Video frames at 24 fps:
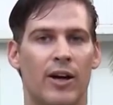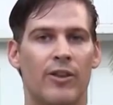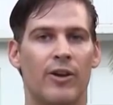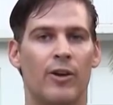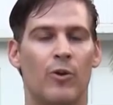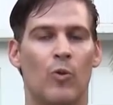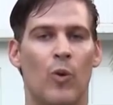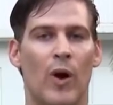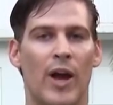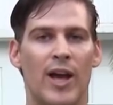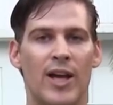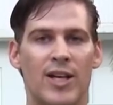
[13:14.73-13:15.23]

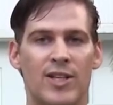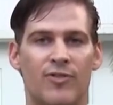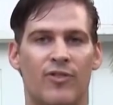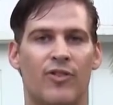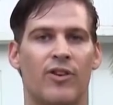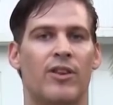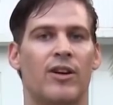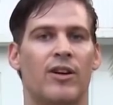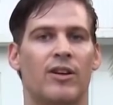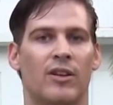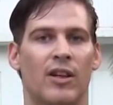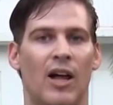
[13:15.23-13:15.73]
other ways
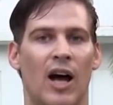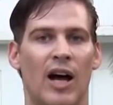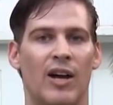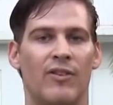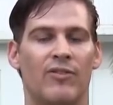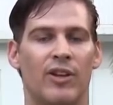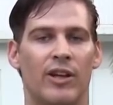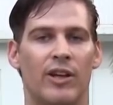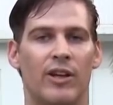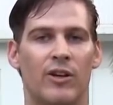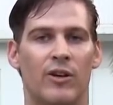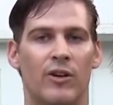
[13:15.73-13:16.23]
for their
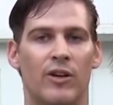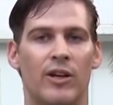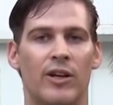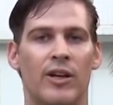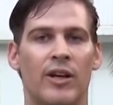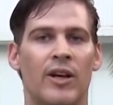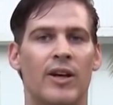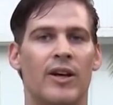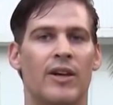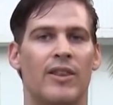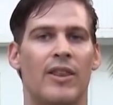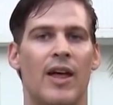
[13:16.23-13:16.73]

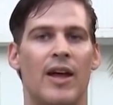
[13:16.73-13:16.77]
livelihood